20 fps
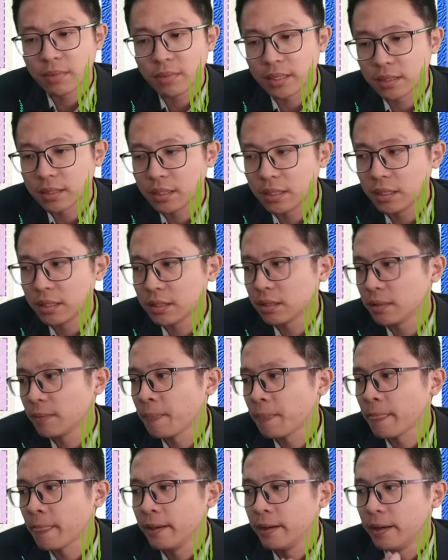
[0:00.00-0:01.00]
method
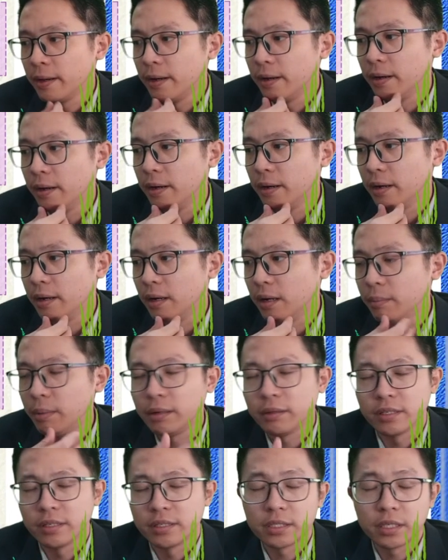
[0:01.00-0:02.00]

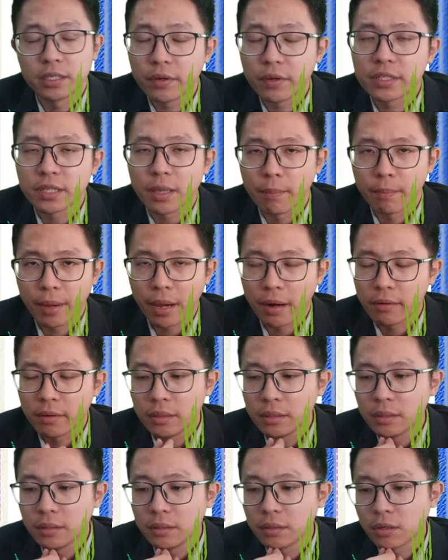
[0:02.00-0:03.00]
about the series and
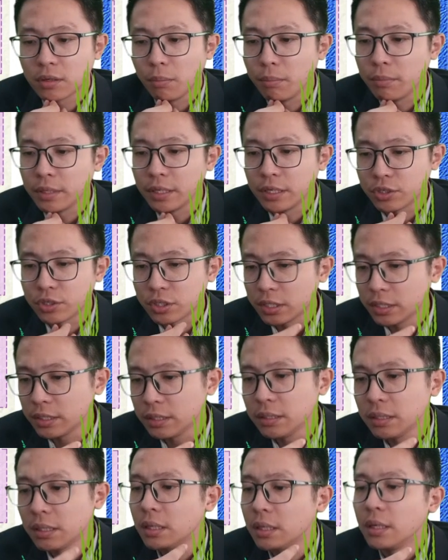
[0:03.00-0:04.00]
parallel
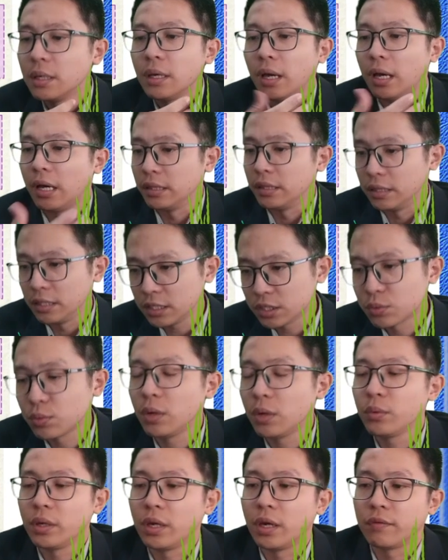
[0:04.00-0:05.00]
combination. This
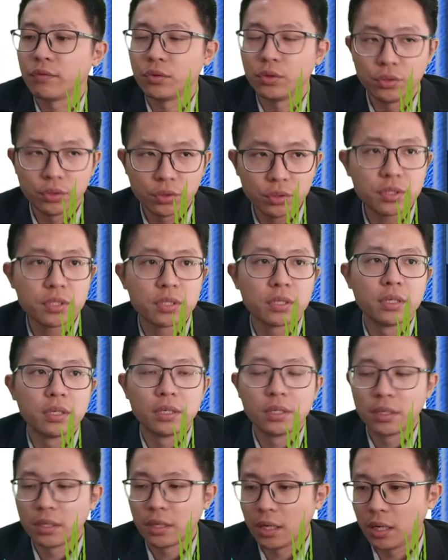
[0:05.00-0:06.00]
one we have to use
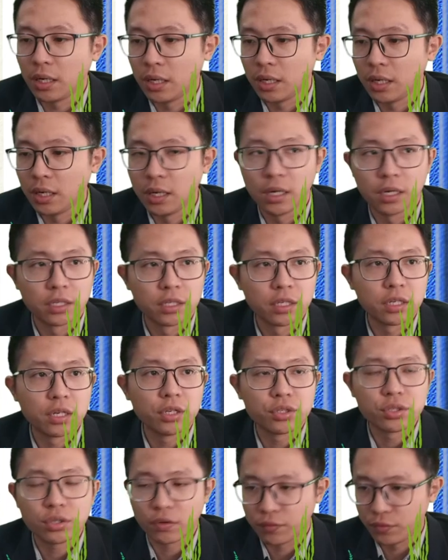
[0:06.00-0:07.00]

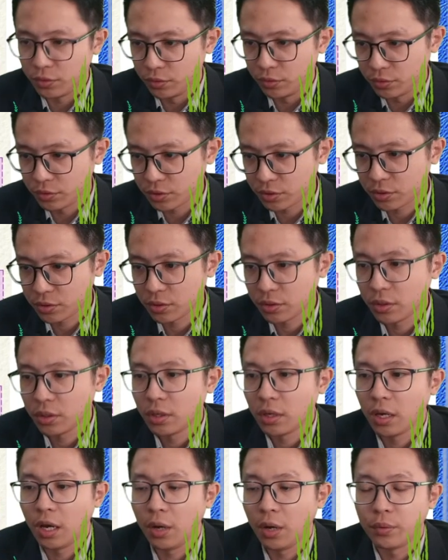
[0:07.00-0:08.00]
Kirchhoff rules.
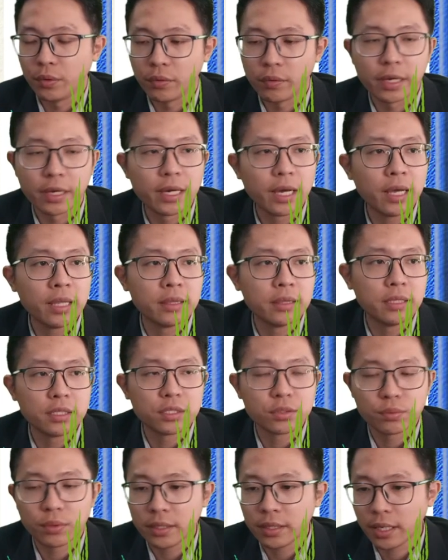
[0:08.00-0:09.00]
We regard
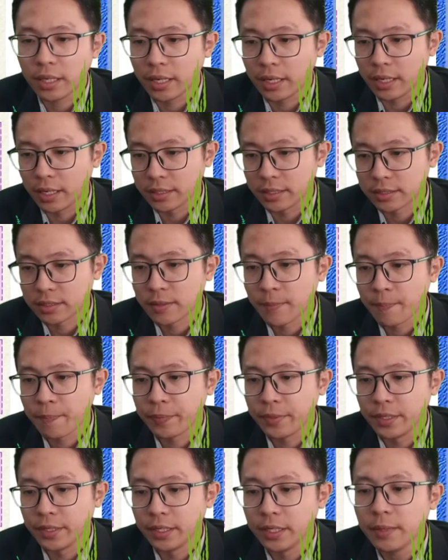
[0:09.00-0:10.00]
this one as
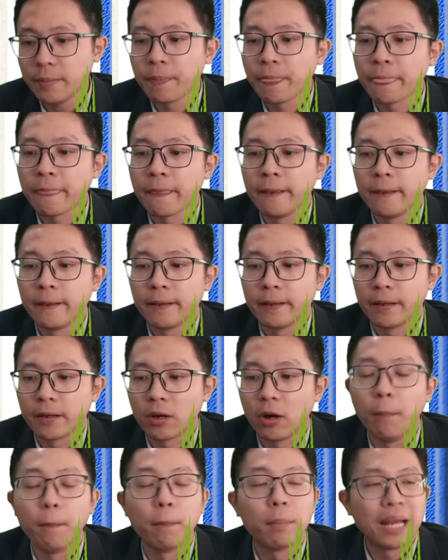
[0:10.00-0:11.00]
the
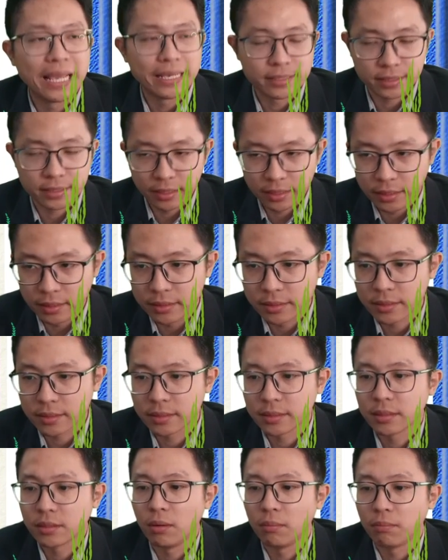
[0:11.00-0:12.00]
complex
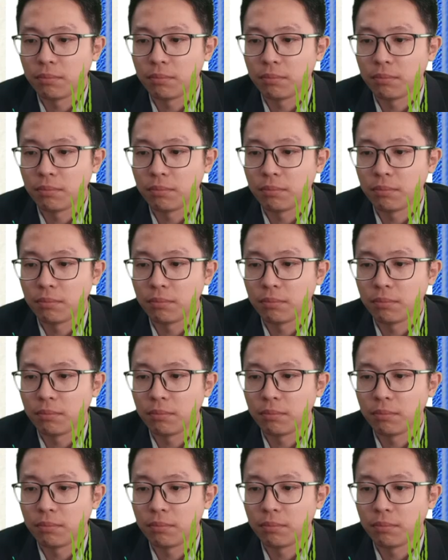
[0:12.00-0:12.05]
circuits.